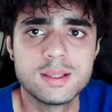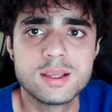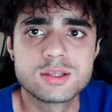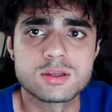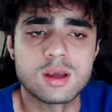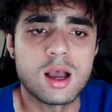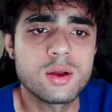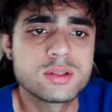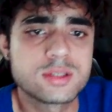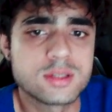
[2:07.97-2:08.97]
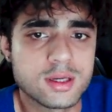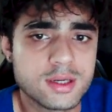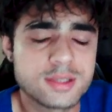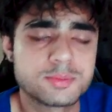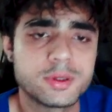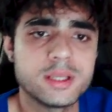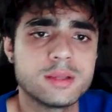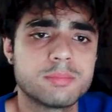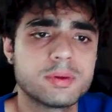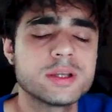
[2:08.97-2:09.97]
So how it's done is
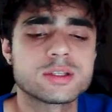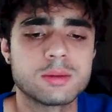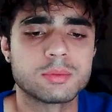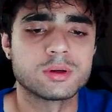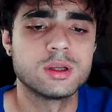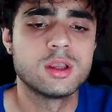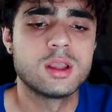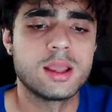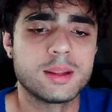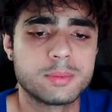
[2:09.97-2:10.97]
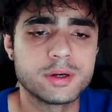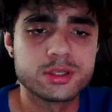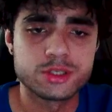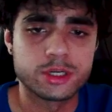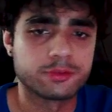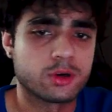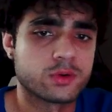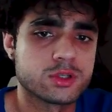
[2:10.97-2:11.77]
pretty simple and pretty straightforward.